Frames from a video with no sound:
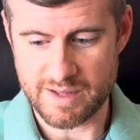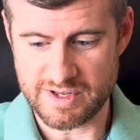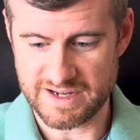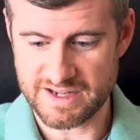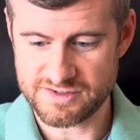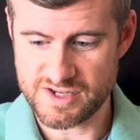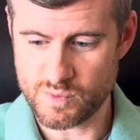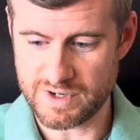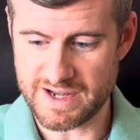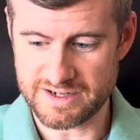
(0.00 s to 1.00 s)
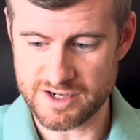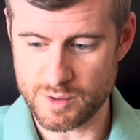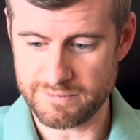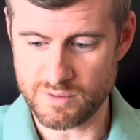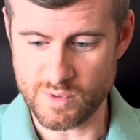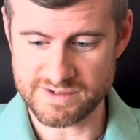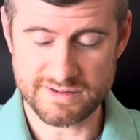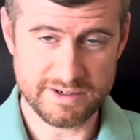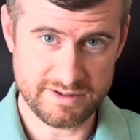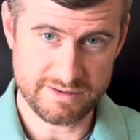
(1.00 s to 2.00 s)
I guess you would not know if it was
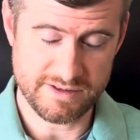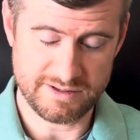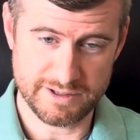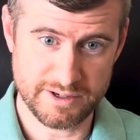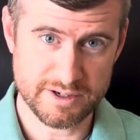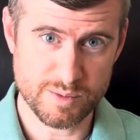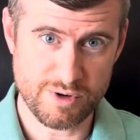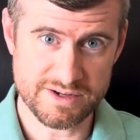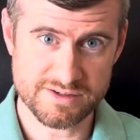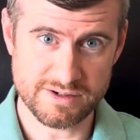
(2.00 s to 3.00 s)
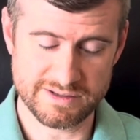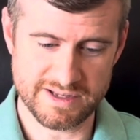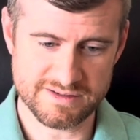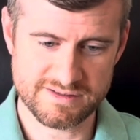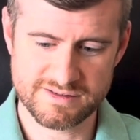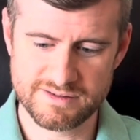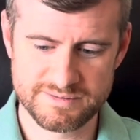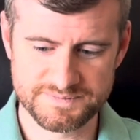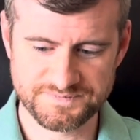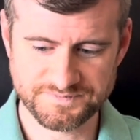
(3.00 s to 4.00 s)
the linear compressor unless
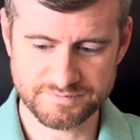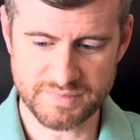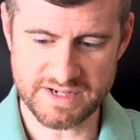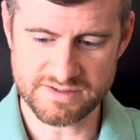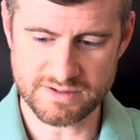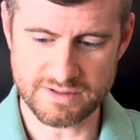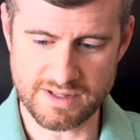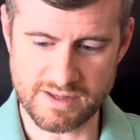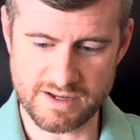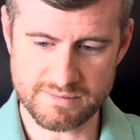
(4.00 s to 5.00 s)
basically